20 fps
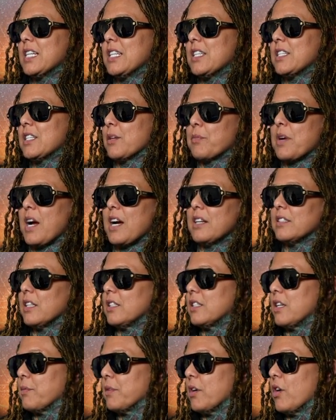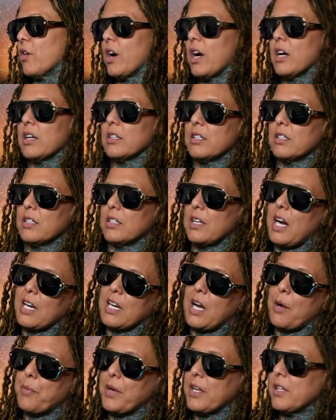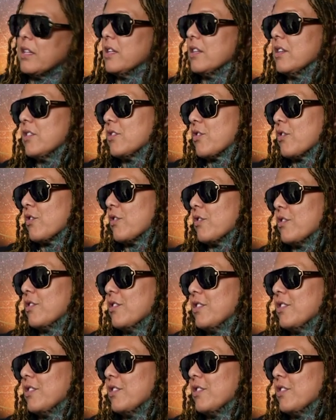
some guys that tell me, oh, I, I got paid this or